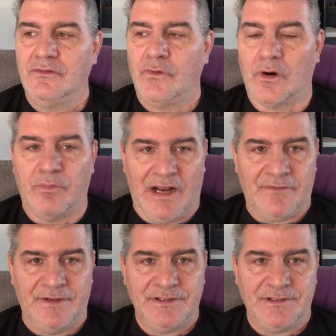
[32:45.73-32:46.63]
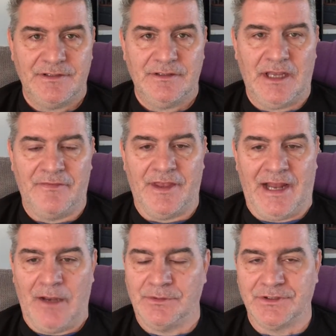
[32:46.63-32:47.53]
for breakfast. And then
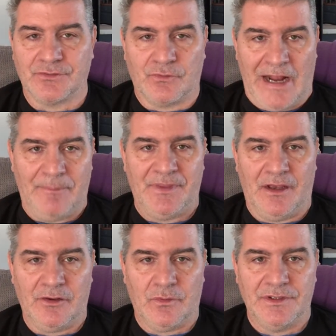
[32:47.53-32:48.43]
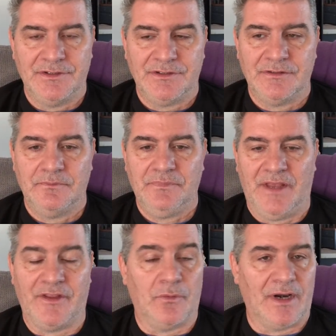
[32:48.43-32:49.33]
I will just wrap the other ones.
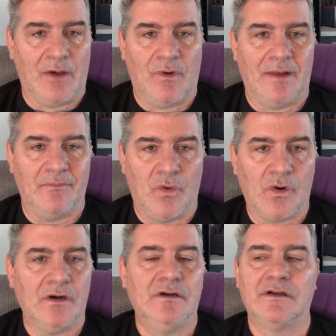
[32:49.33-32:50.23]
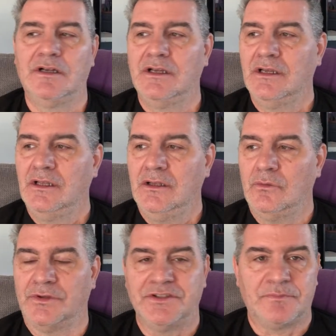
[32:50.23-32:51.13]
And then when I want more,
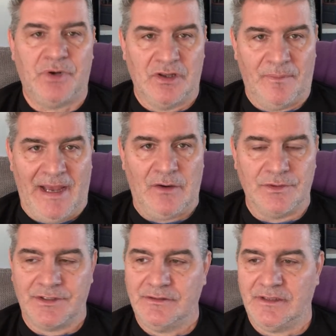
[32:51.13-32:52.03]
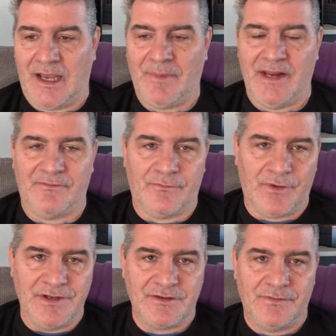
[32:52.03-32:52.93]
we'll just pull them out. I might even
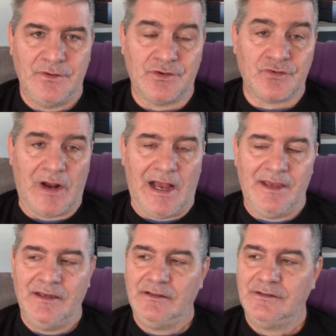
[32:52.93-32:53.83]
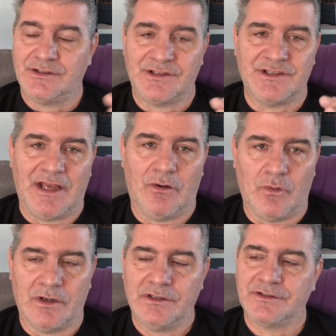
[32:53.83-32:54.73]
freeze a few to try just to see how it
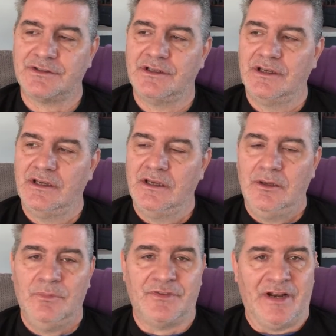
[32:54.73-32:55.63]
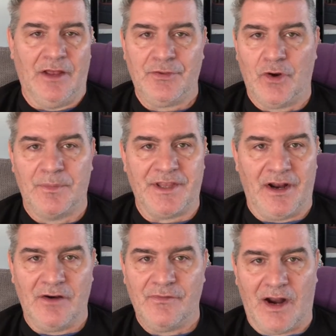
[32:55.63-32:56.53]
works. But then I'll throw them in the
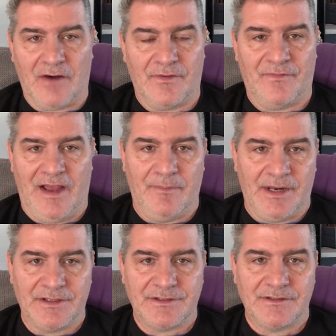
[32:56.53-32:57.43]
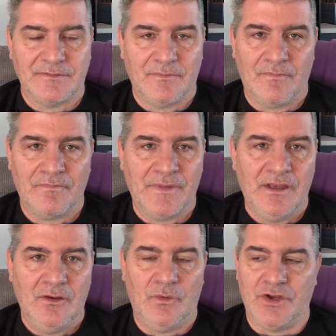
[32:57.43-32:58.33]
air fryer for 5 minutes
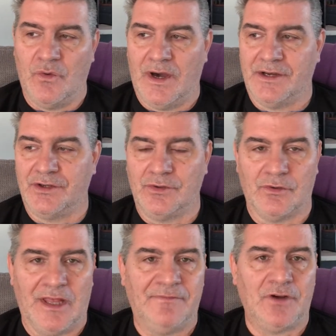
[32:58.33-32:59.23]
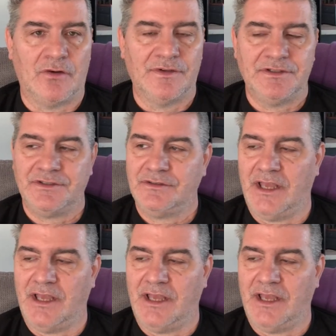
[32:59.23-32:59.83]
when you want to do the leftovers,